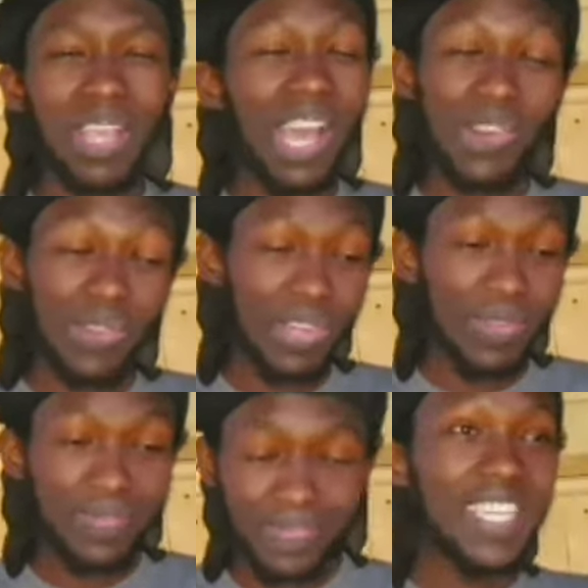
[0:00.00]
I don't know.
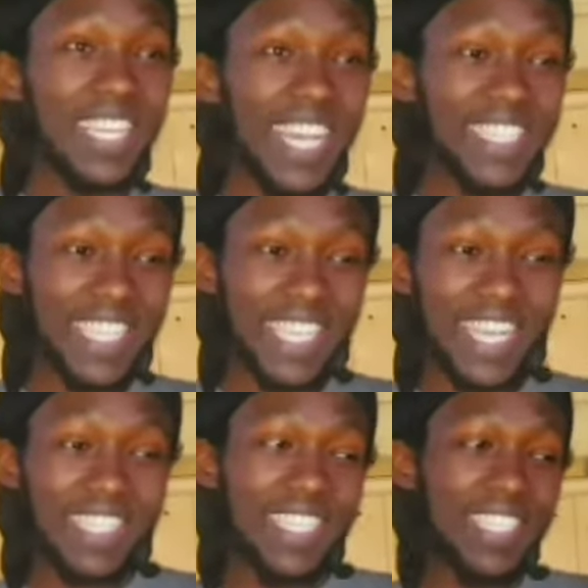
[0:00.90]
Guys and
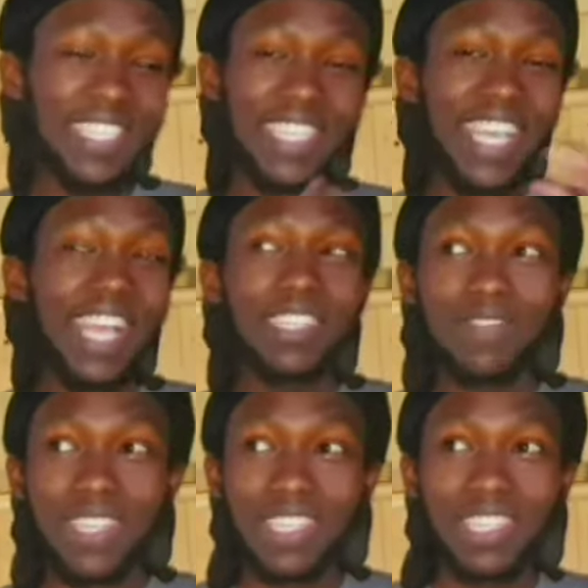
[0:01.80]
girls, this is the end
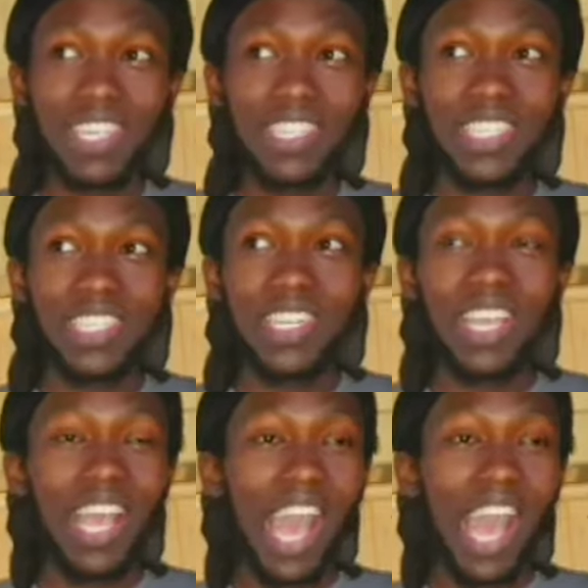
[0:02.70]
of the discussion.